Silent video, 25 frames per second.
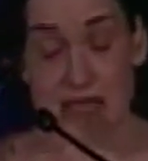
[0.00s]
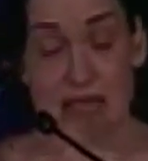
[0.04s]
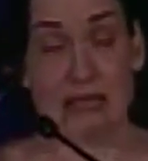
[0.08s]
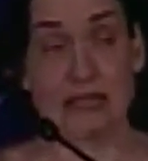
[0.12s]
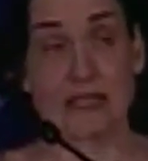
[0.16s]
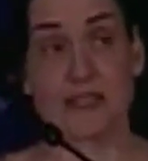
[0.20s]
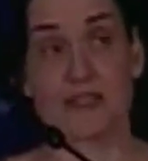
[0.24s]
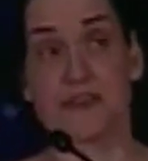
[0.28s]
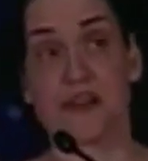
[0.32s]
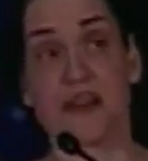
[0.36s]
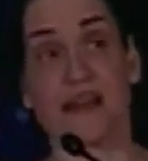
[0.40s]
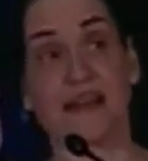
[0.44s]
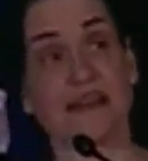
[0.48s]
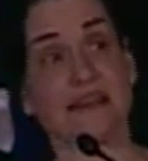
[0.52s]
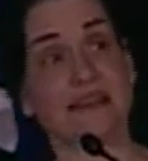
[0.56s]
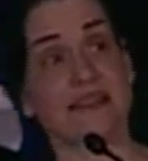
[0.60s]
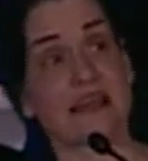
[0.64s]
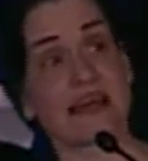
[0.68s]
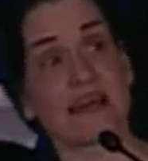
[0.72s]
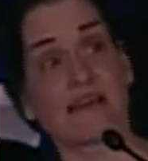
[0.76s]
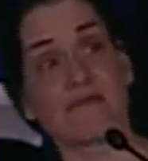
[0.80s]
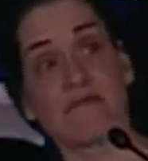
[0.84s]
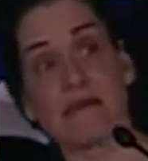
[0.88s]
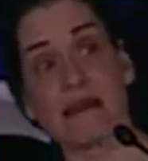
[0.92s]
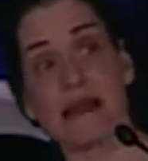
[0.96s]
He's trying to
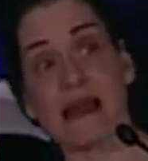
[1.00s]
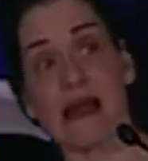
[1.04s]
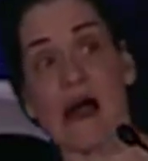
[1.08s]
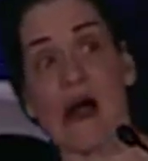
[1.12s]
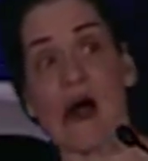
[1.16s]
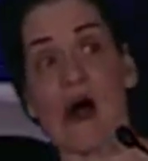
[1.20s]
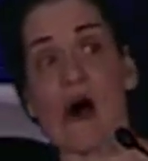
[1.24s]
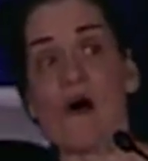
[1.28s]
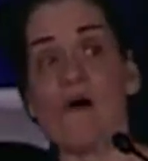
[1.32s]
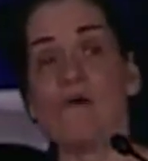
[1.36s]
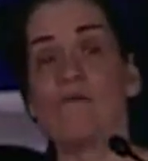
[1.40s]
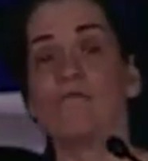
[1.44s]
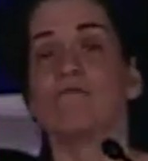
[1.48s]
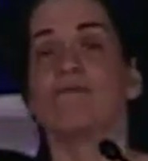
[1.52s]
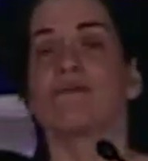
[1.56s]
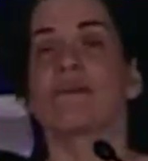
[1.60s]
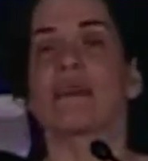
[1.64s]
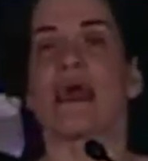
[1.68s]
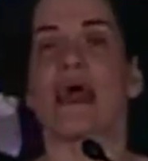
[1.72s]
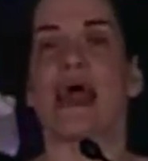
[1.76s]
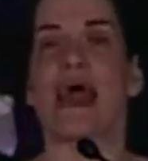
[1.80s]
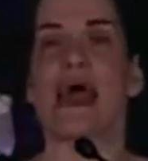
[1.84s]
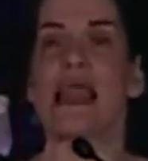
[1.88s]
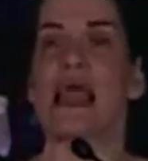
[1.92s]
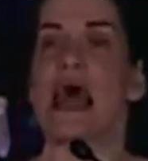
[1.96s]
take me out
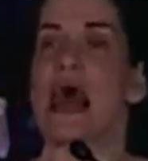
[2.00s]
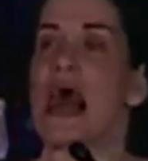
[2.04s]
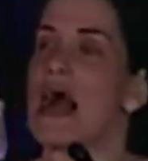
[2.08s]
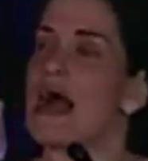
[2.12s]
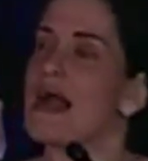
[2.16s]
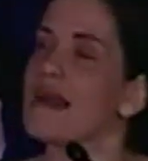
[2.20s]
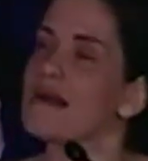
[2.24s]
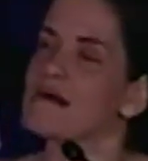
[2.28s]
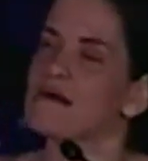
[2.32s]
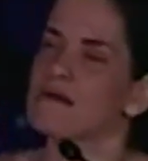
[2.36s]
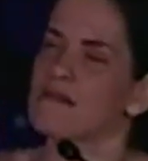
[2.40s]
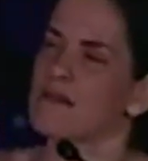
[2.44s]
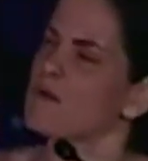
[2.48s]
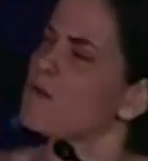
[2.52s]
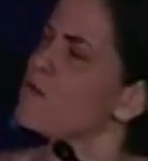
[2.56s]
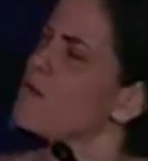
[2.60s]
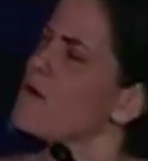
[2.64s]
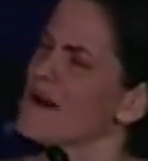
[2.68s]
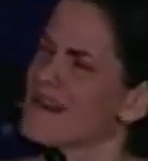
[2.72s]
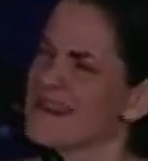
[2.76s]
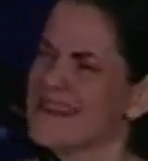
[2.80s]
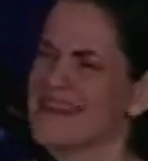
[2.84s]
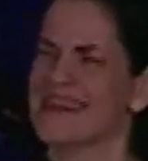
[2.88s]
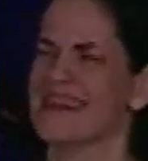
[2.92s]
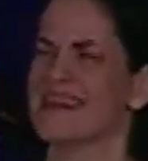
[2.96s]
and I, the
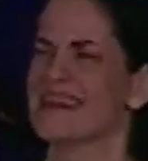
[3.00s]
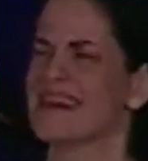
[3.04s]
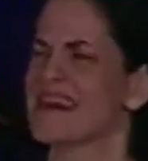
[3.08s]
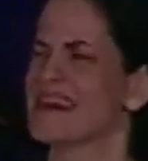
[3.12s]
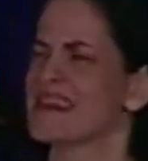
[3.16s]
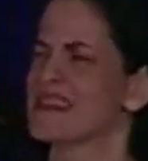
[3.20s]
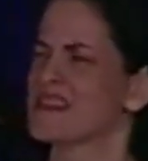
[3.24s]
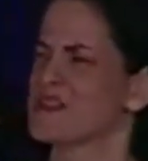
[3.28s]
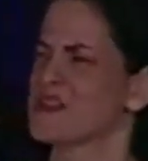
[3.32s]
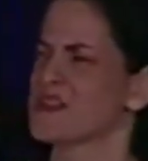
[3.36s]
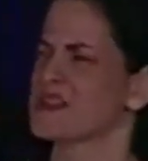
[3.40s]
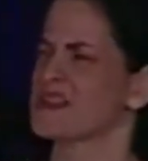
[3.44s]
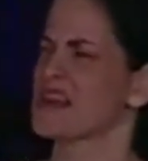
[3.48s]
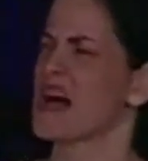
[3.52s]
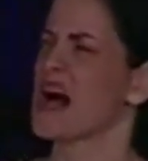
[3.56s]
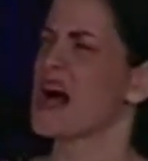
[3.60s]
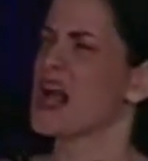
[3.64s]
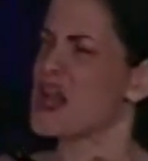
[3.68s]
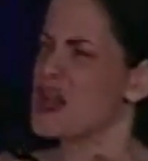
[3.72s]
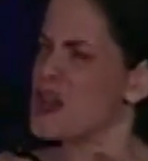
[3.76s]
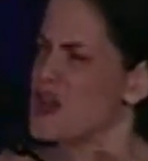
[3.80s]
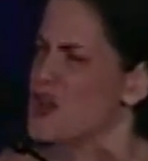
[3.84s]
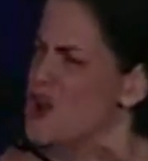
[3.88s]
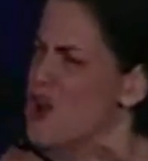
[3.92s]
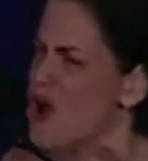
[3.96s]
one thing that is just
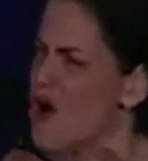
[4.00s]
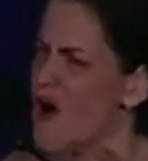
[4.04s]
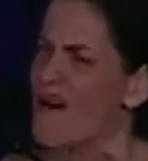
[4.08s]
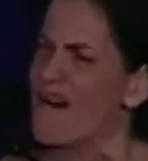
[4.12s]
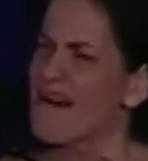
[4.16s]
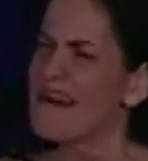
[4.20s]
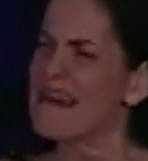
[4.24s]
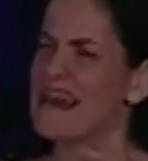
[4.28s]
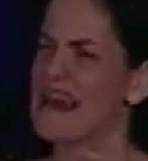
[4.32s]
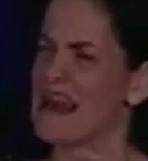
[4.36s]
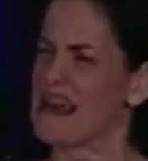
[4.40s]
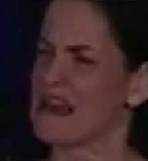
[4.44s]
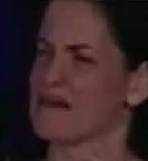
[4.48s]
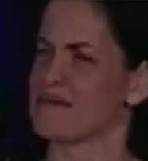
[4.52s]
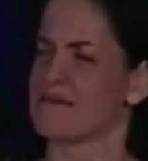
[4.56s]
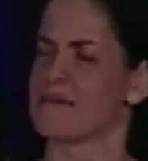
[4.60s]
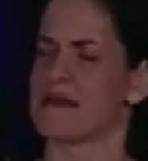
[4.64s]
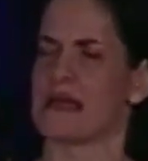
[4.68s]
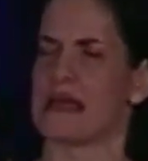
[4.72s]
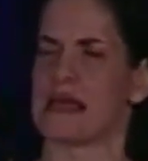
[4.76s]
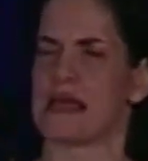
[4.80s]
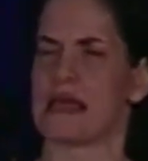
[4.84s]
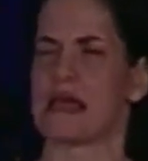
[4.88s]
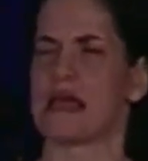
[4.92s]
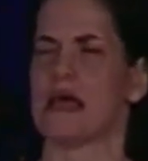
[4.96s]
annoying
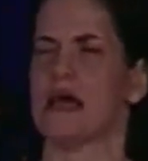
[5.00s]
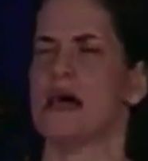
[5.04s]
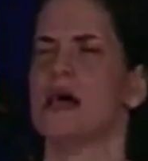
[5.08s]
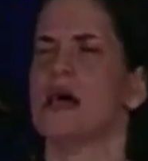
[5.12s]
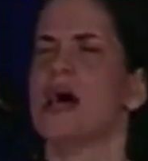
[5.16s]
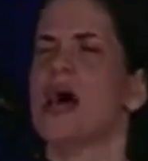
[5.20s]
me,